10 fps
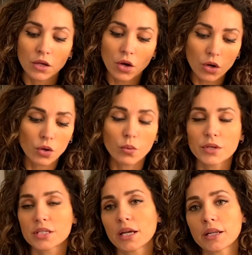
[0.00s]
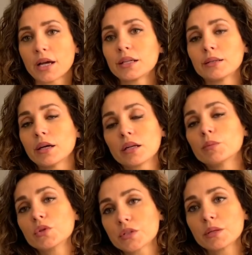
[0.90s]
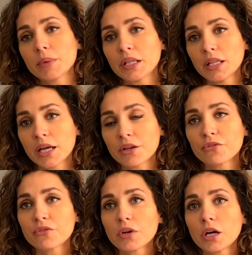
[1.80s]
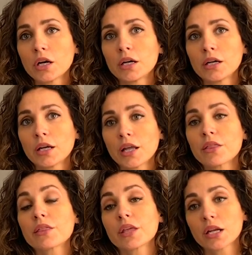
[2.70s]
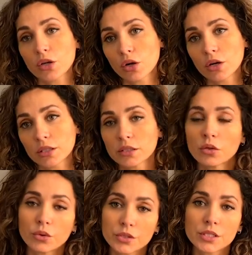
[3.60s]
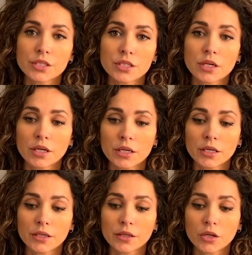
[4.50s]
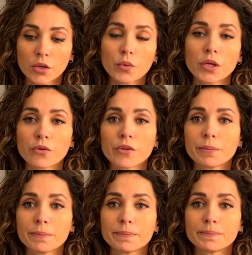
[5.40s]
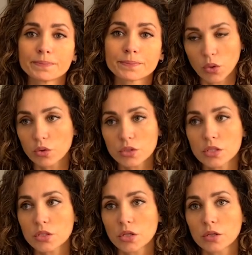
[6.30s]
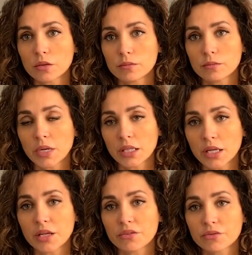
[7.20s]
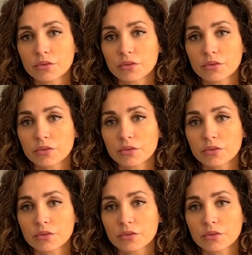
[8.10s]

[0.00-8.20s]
always had animals in my life, uh, and thank God horses uh, are one of them. Horses are my life.